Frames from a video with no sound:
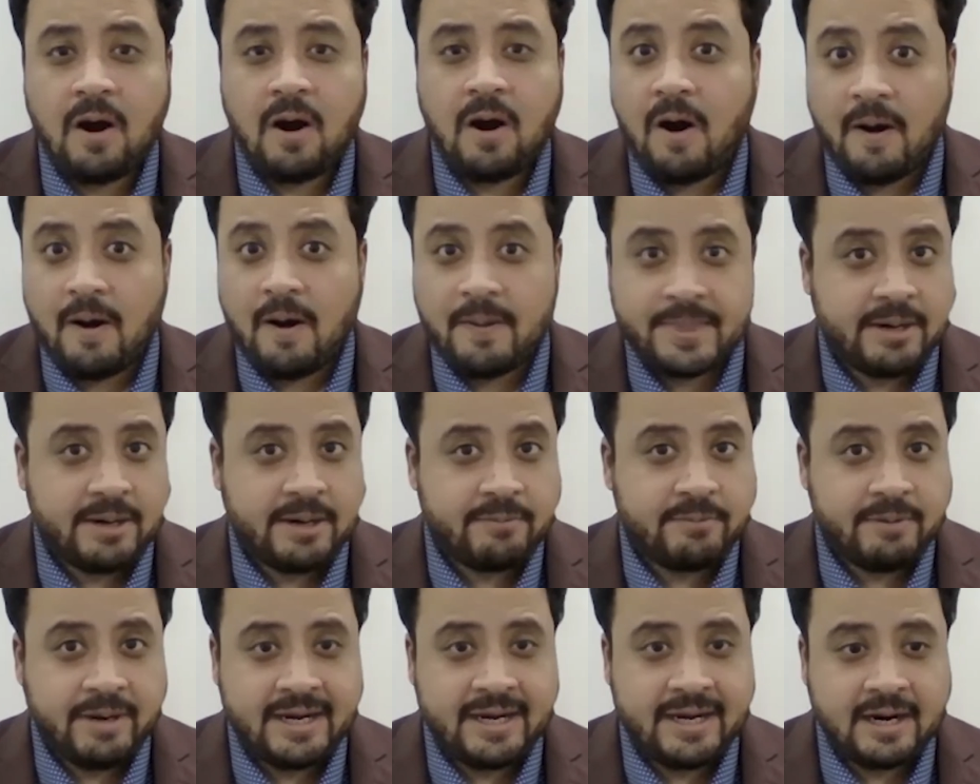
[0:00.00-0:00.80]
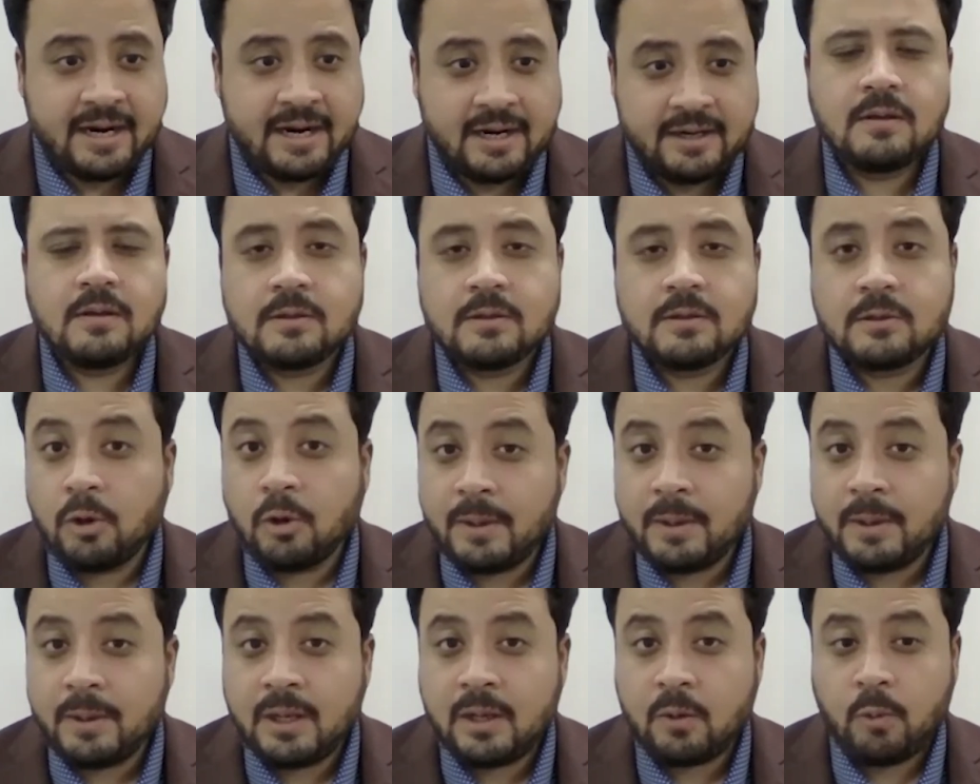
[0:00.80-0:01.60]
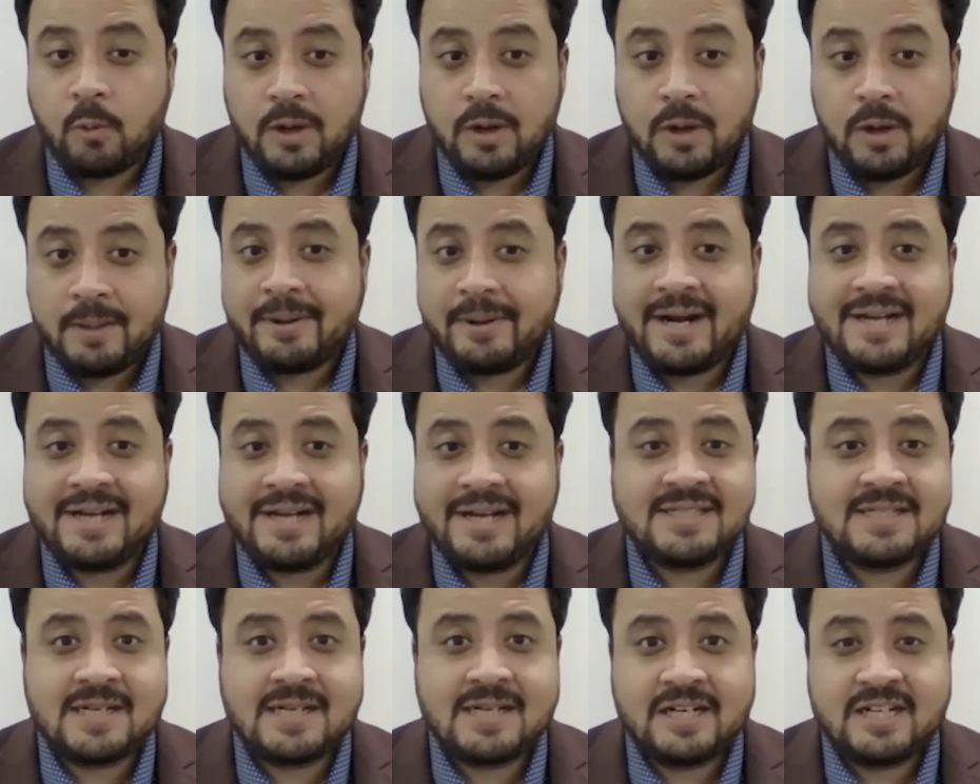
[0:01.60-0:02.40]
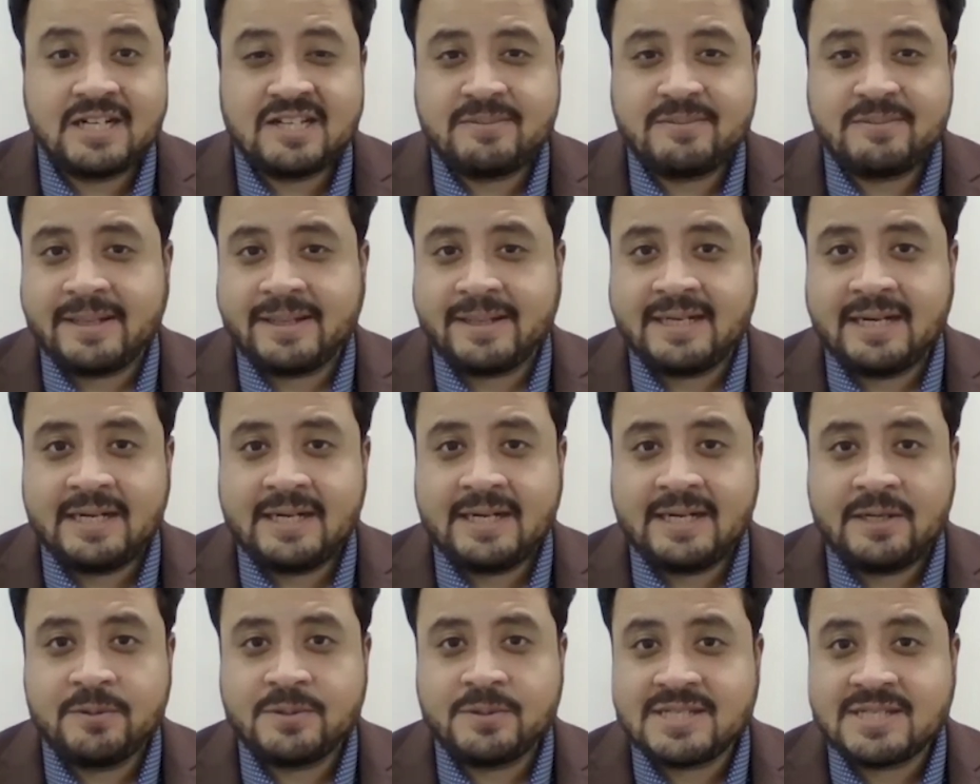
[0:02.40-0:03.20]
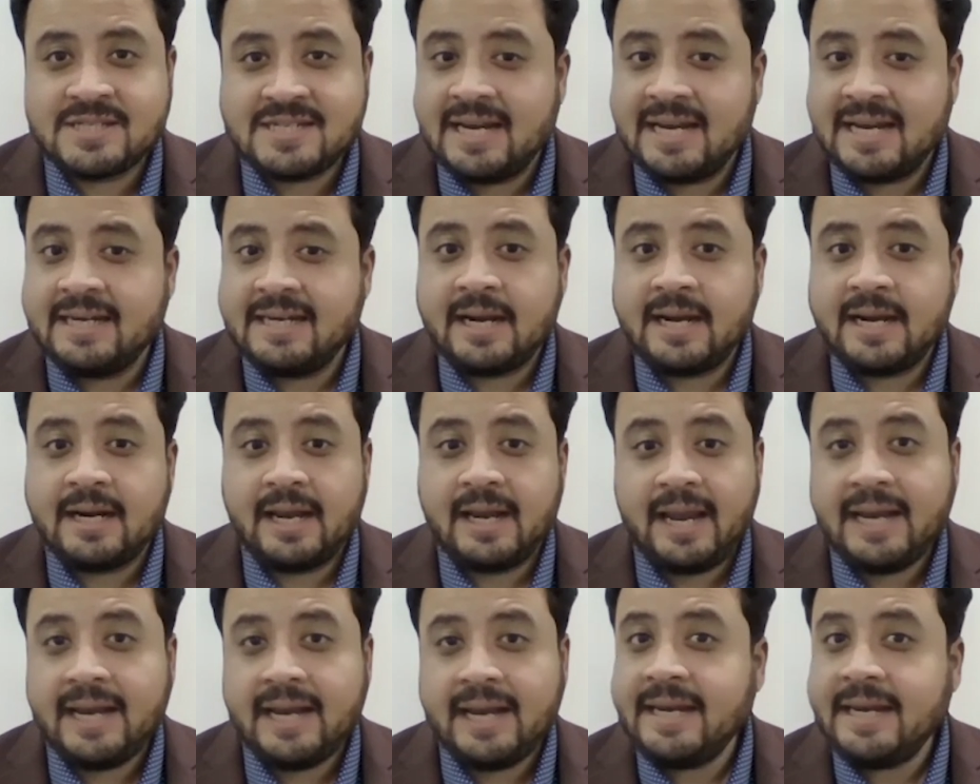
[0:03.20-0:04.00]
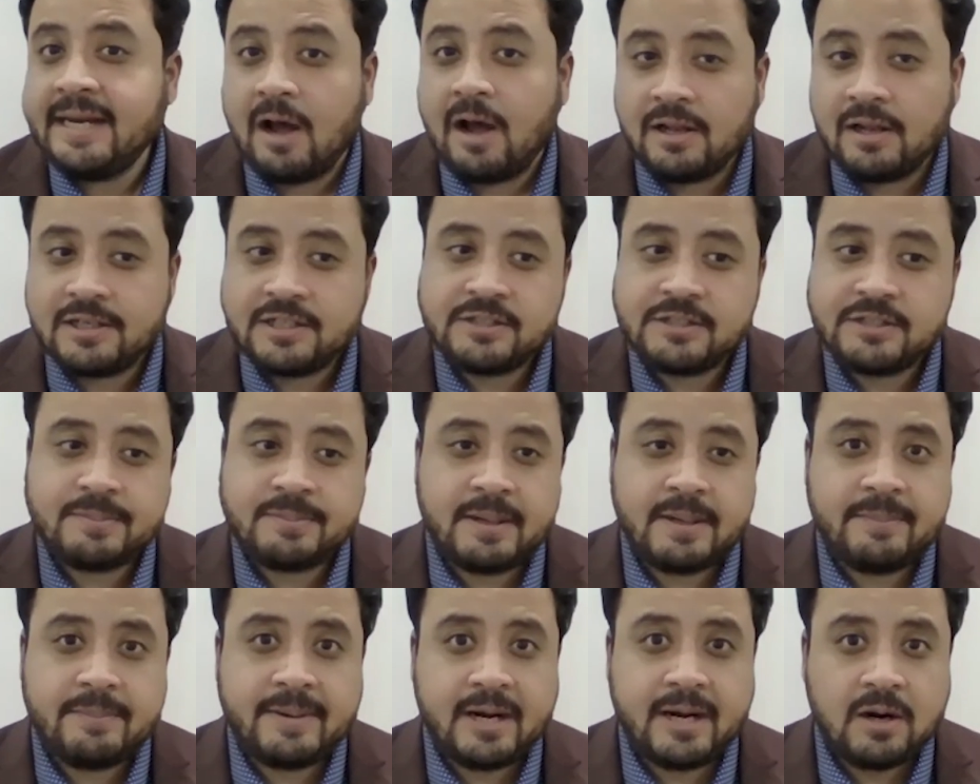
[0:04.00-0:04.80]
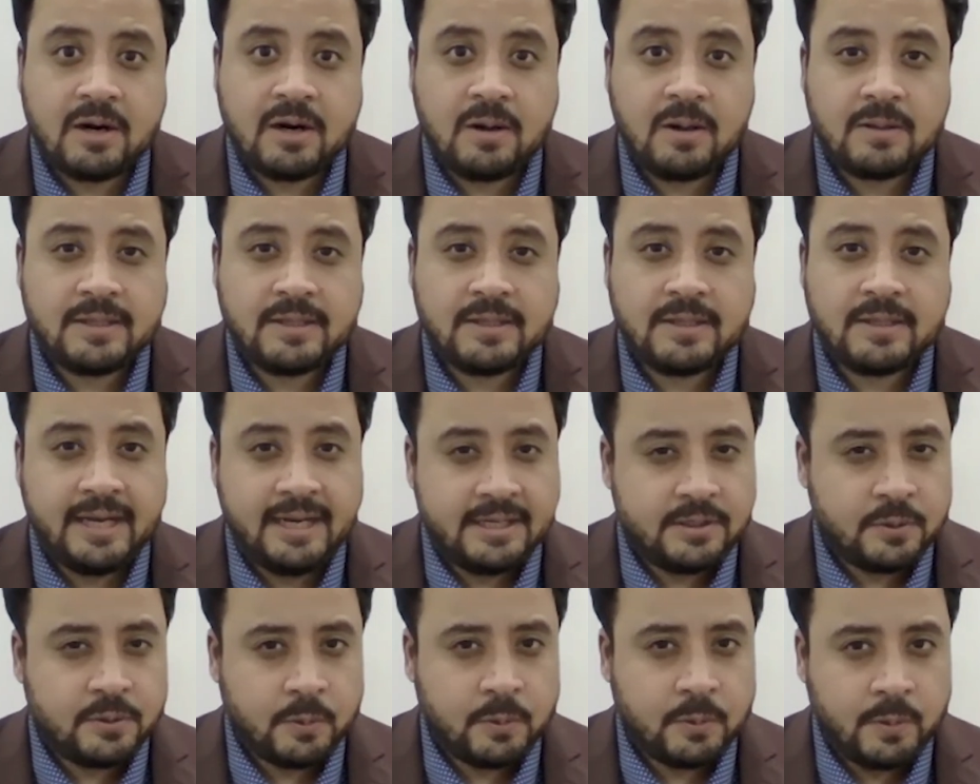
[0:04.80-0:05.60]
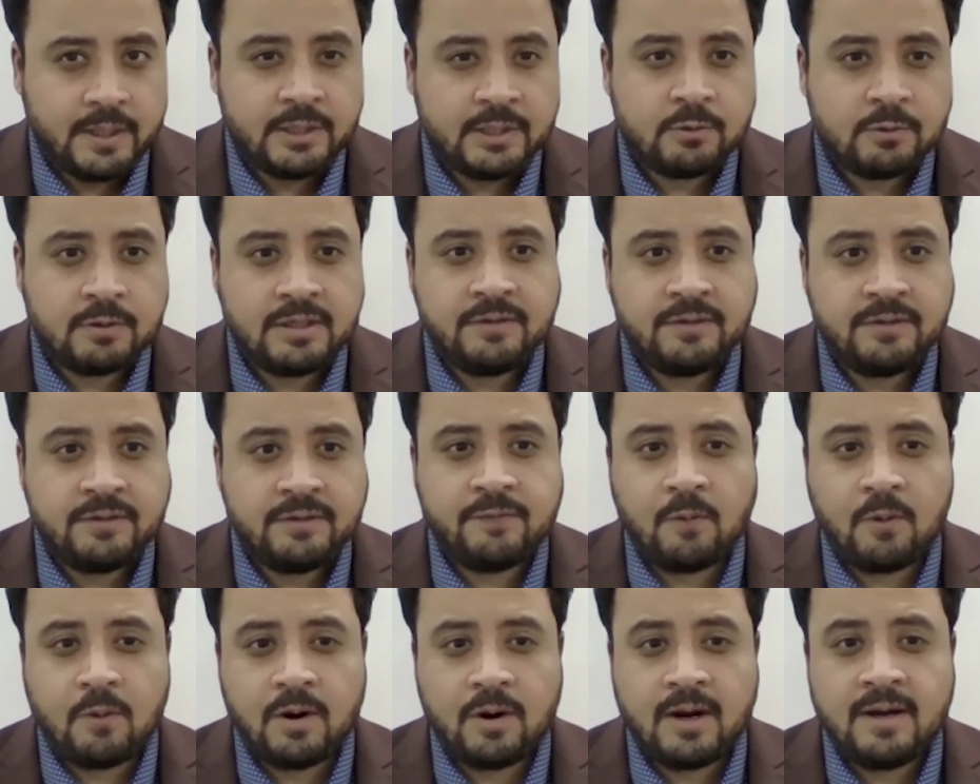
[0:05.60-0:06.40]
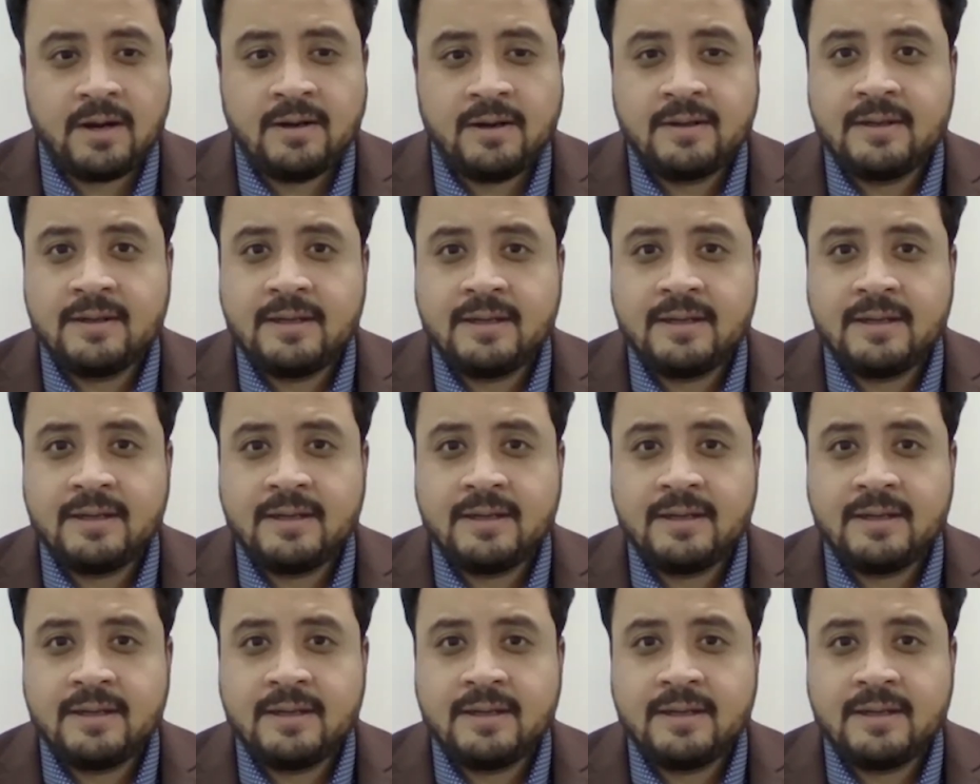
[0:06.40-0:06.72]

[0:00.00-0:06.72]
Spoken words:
on their radar. Global oil prices are expected to stay near $80 per barrel in 2024